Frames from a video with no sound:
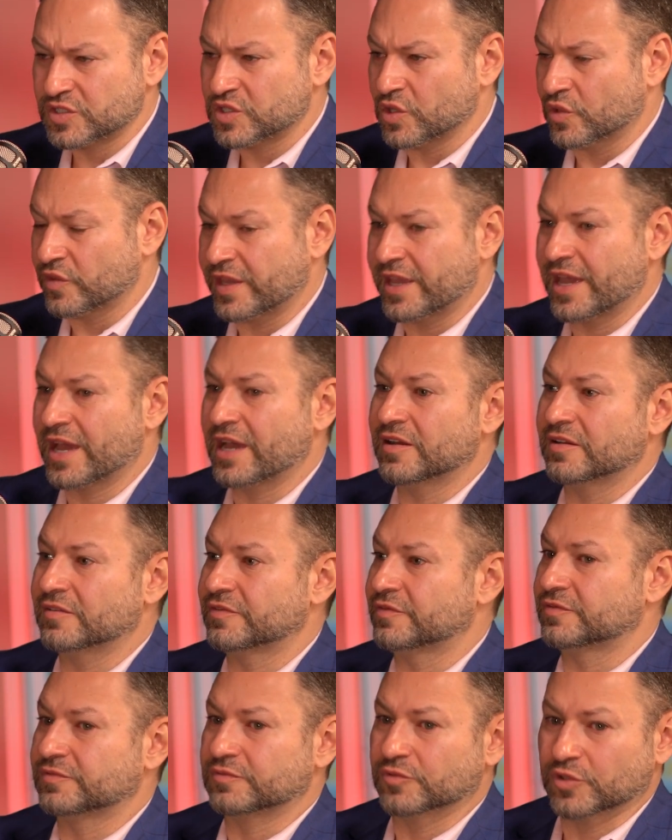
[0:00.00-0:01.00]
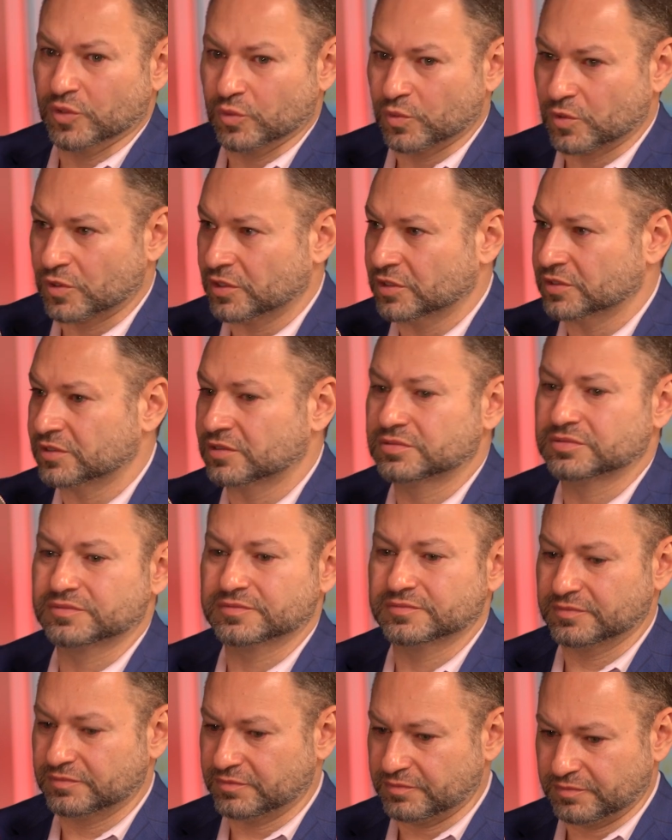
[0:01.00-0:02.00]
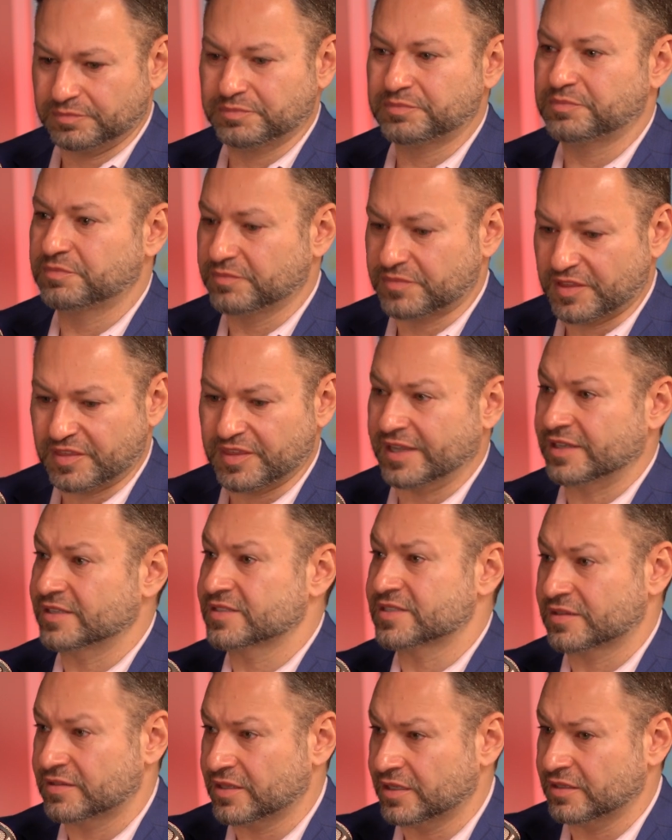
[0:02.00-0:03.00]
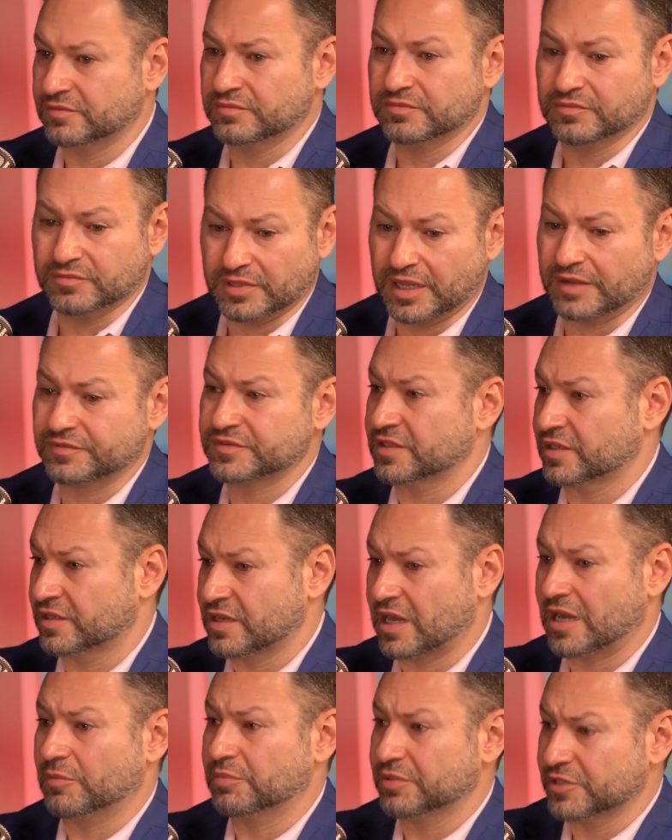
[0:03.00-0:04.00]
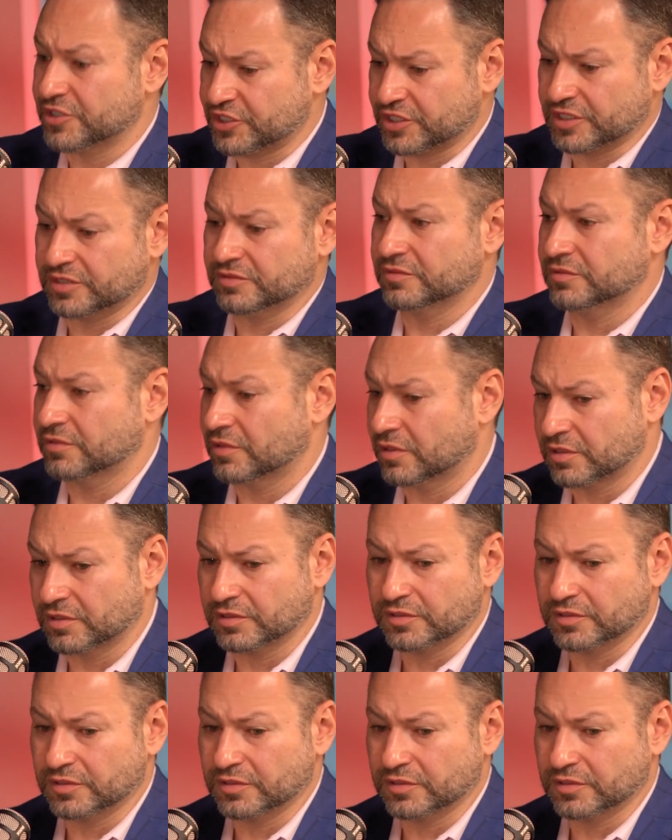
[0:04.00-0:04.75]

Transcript: And so they have real world things that they have to accomplish, and